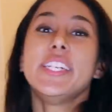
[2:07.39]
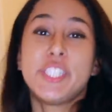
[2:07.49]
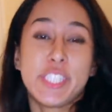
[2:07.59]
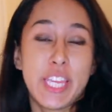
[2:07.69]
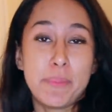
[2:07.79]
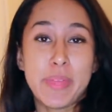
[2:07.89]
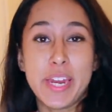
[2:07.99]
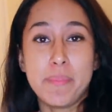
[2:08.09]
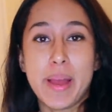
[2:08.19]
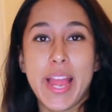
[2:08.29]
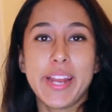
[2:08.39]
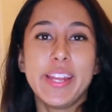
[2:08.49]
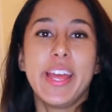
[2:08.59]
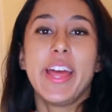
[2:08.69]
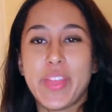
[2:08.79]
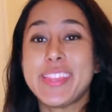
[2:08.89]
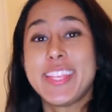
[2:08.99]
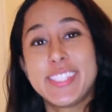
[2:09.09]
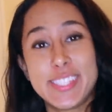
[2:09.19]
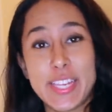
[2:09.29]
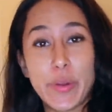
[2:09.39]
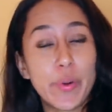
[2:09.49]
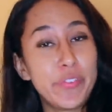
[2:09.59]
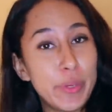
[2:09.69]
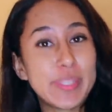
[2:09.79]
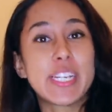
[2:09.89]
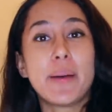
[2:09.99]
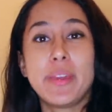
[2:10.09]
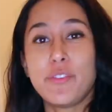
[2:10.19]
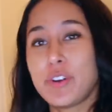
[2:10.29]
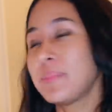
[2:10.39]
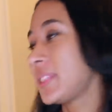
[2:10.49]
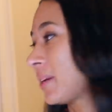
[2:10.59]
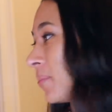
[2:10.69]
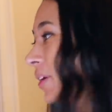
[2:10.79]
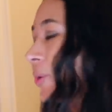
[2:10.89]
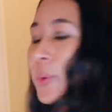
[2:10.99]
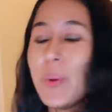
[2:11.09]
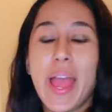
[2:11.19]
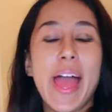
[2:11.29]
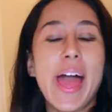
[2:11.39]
Just keep that in mind that this review is coming from someone who